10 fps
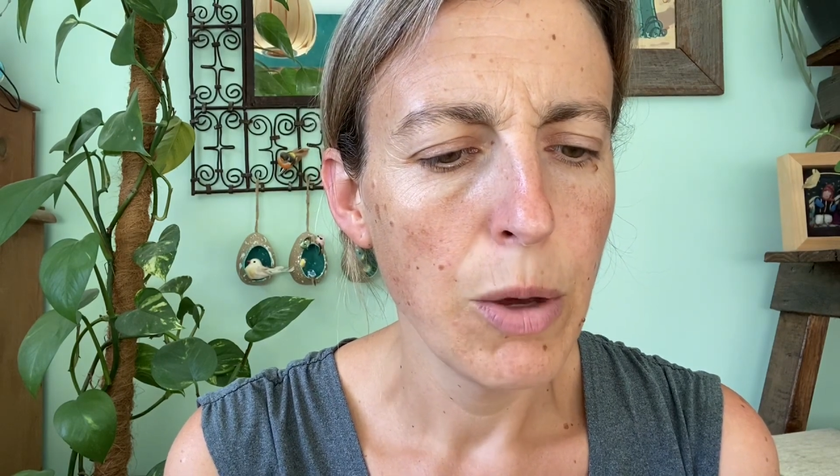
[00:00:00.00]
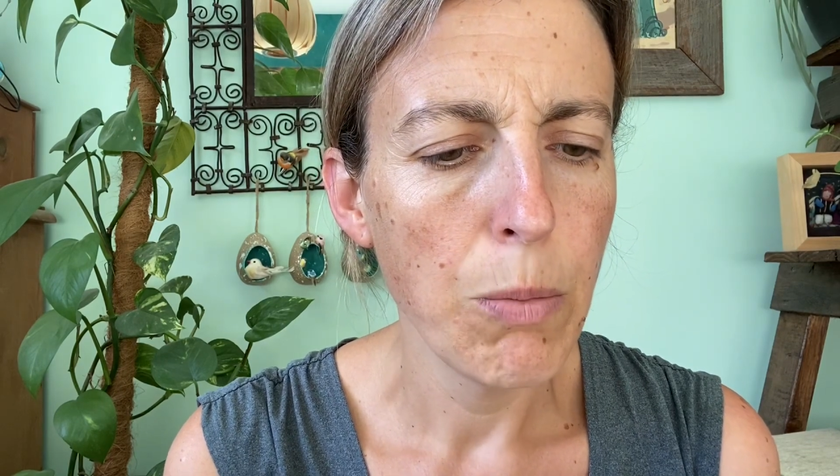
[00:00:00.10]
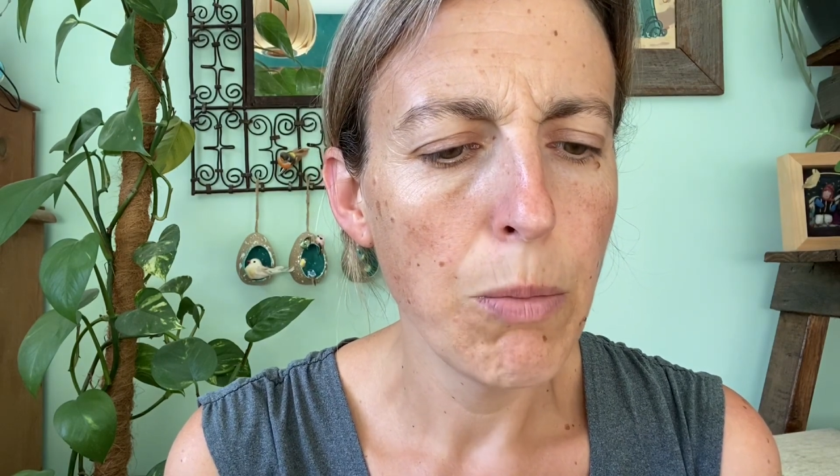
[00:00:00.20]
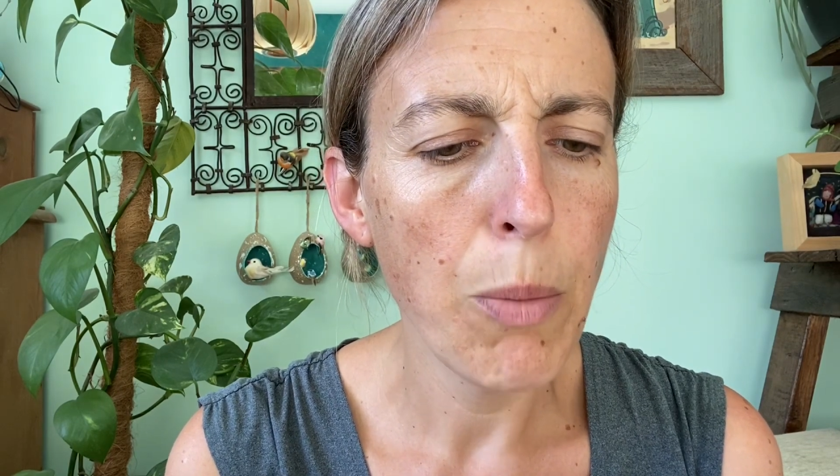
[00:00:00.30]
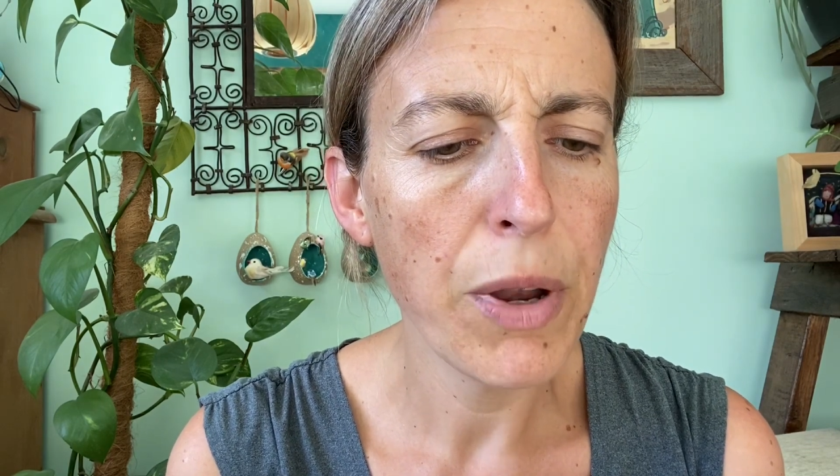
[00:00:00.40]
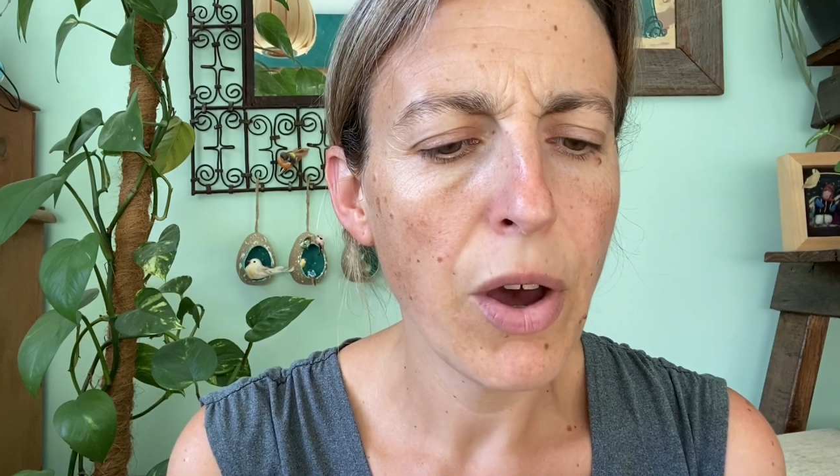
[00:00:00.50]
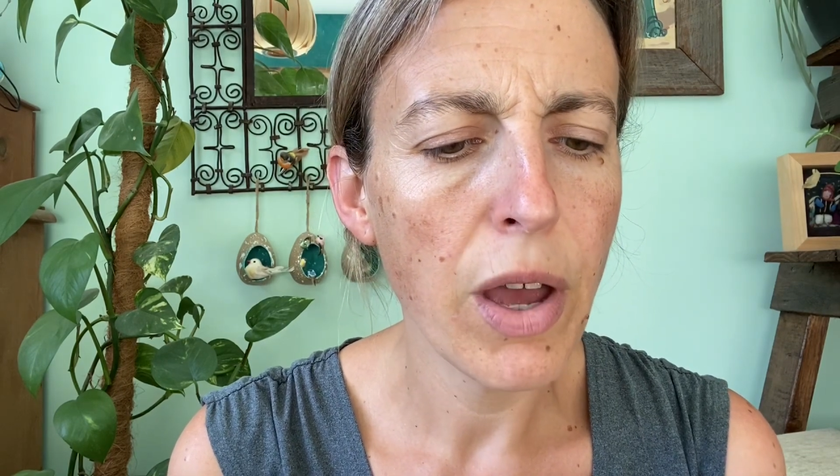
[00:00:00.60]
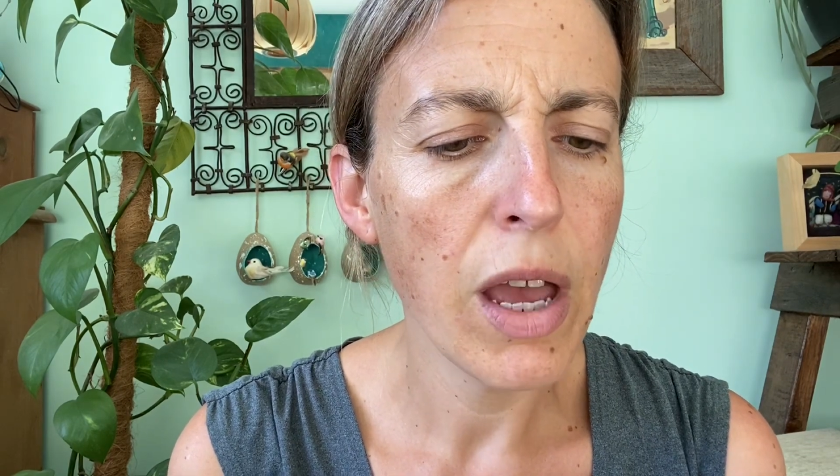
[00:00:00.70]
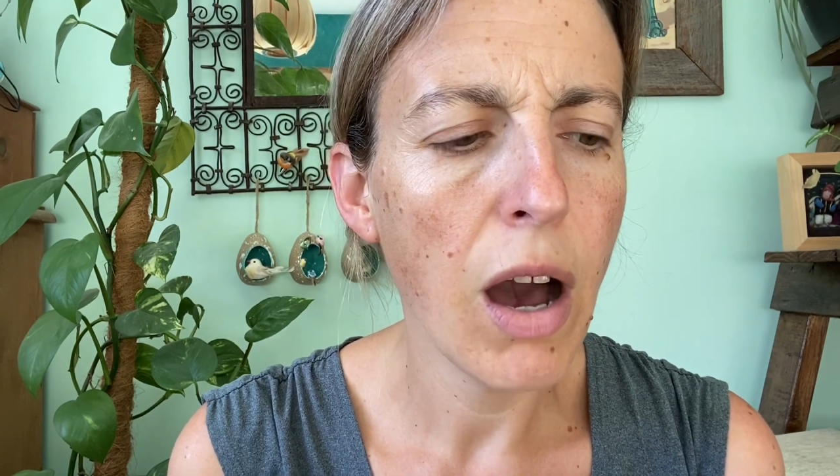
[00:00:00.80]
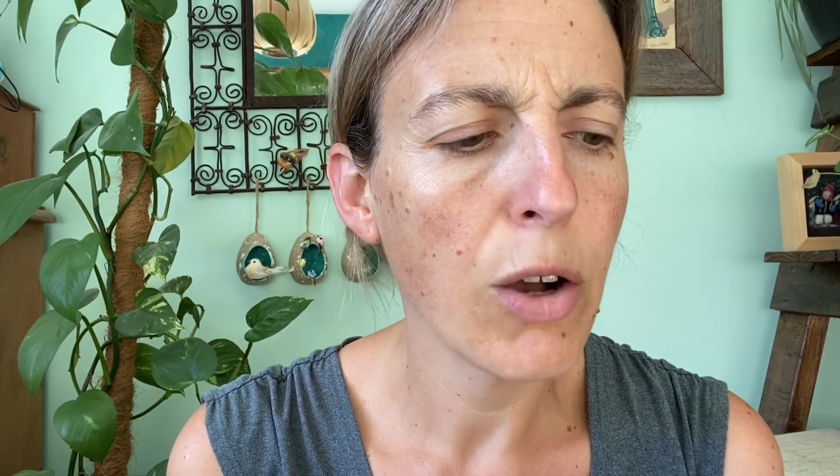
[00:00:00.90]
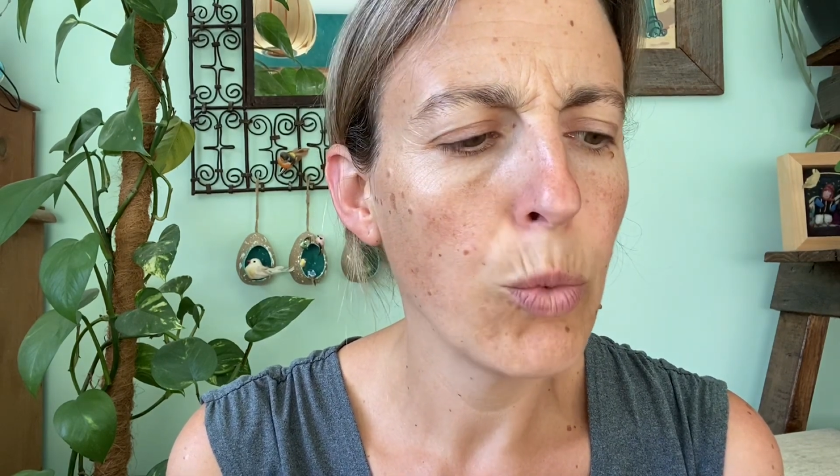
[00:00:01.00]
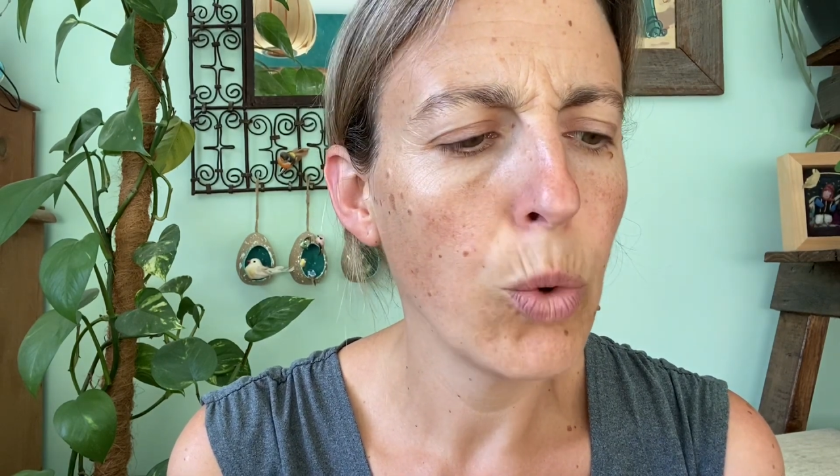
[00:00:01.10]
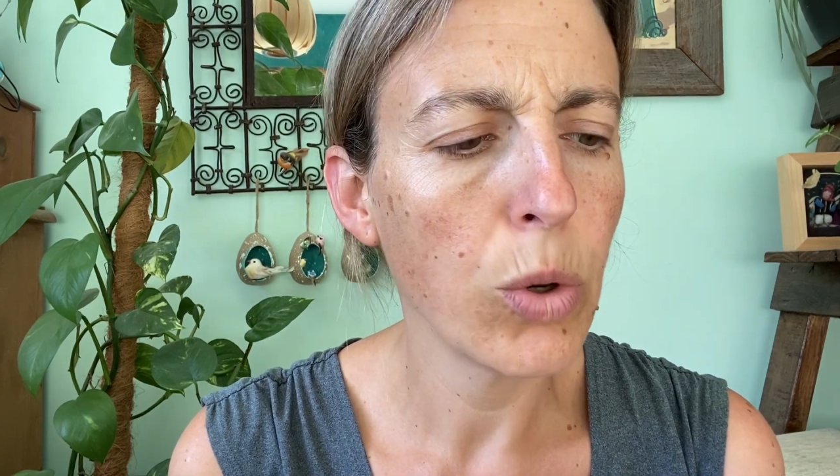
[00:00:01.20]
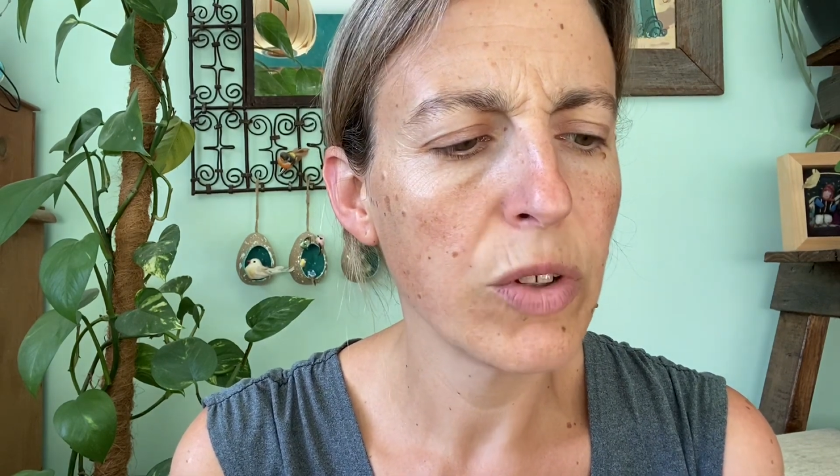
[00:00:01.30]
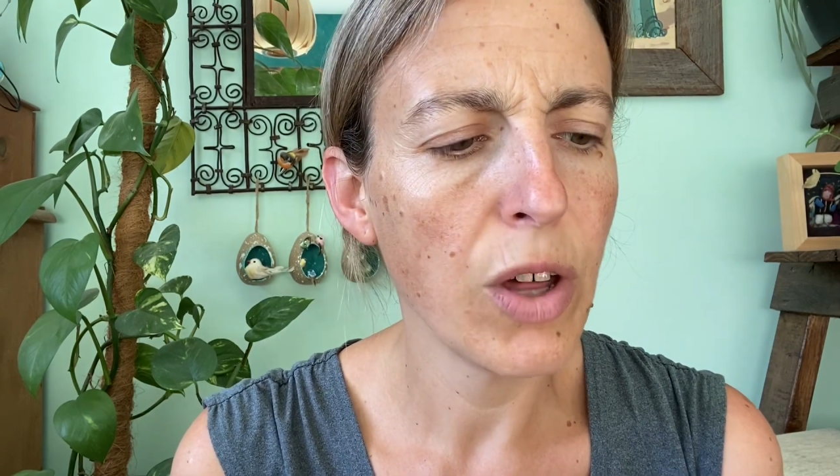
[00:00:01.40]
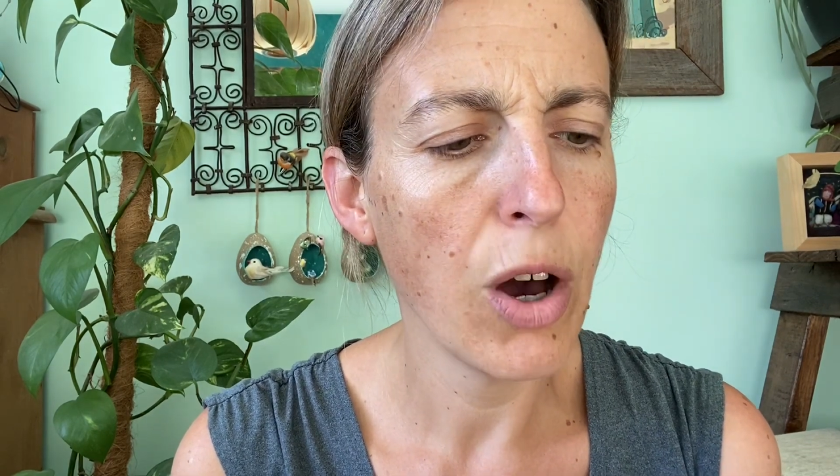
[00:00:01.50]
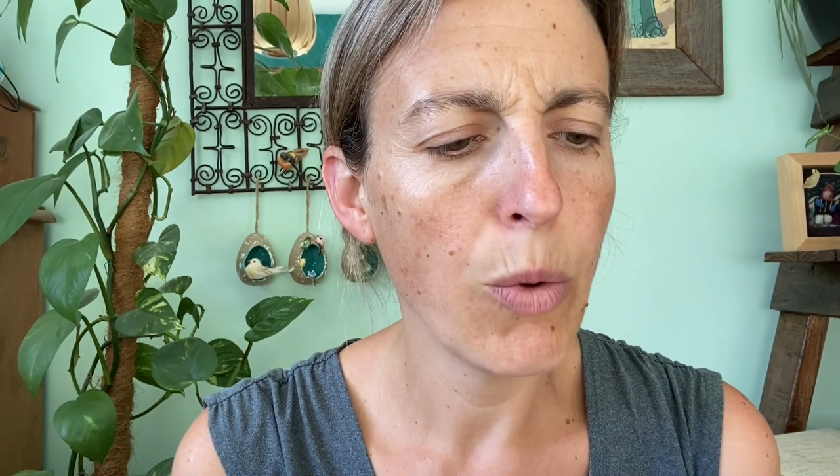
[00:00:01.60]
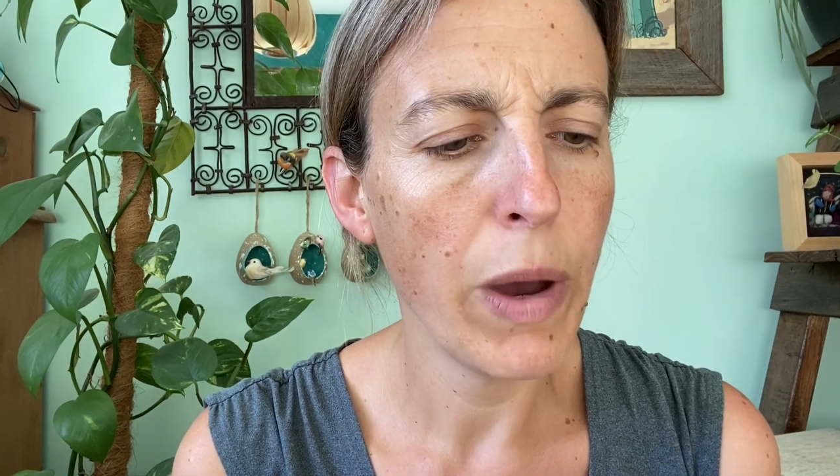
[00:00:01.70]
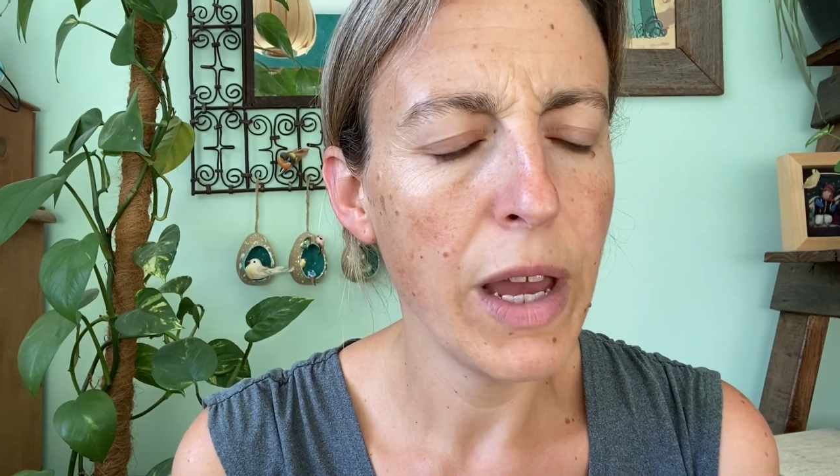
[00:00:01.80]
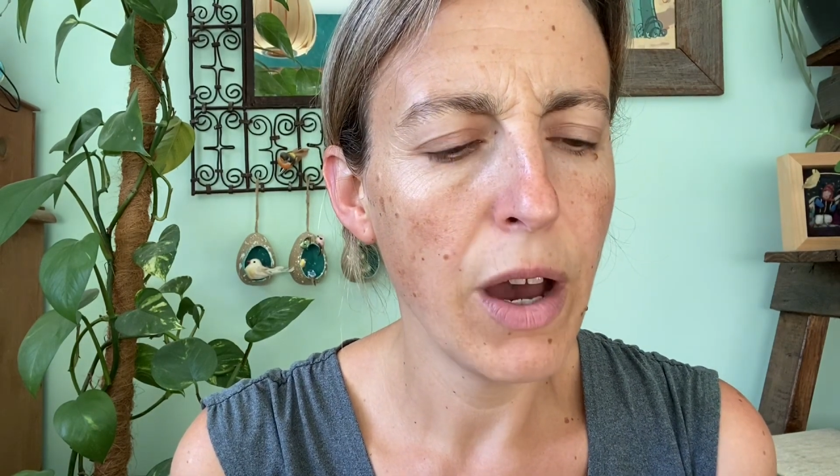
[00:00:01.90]
Mum and I hug-walked the whole
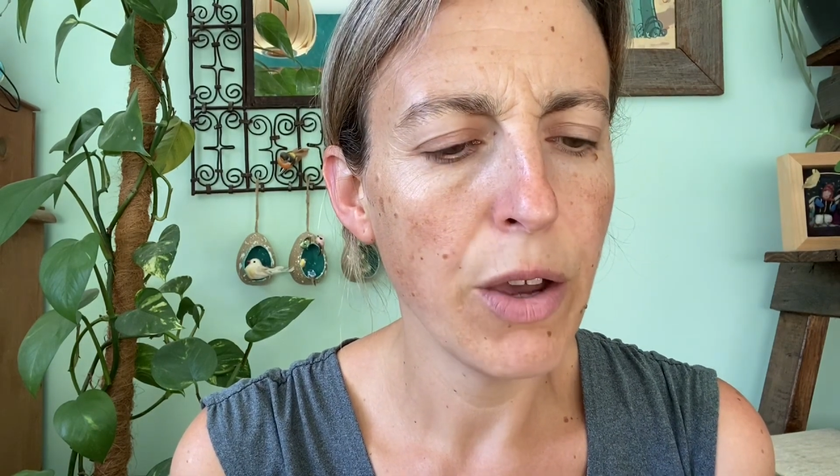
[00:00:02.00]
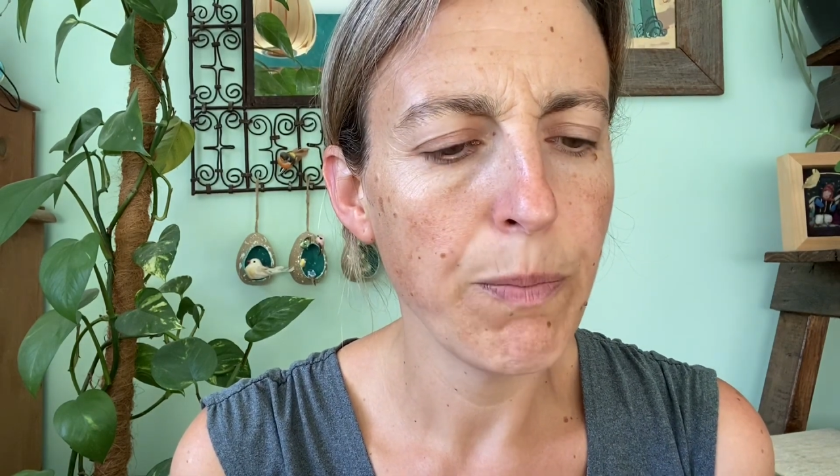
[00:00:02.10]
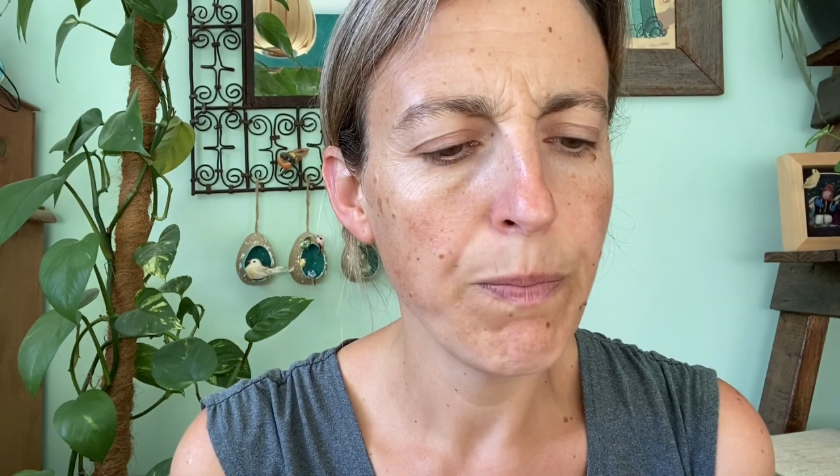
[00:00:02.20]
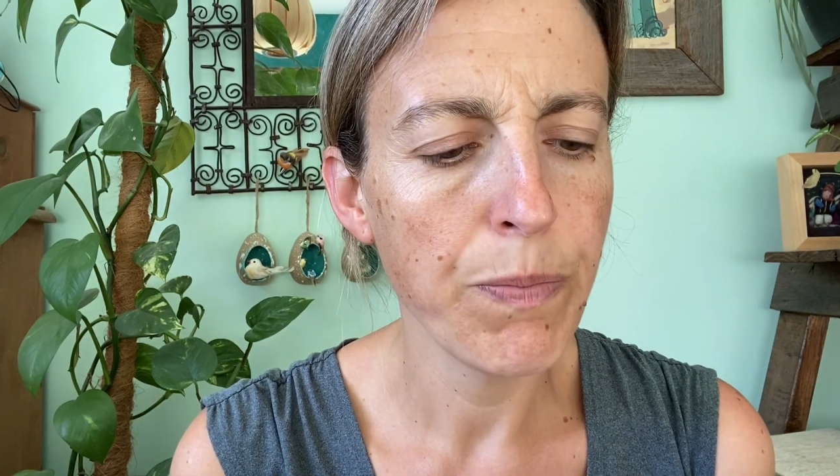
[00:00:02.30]
way home.